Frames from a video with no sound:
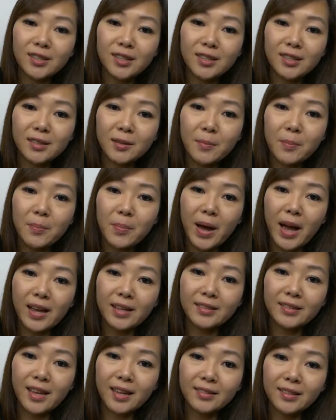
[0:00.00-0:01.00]
System
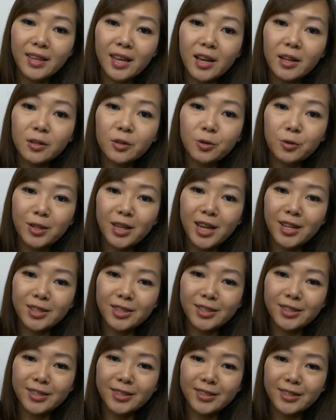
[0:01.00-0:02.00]
by Danielle
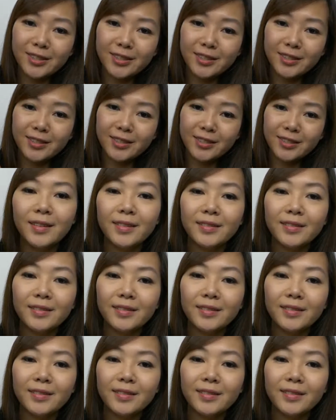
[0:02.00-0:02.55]
Creations.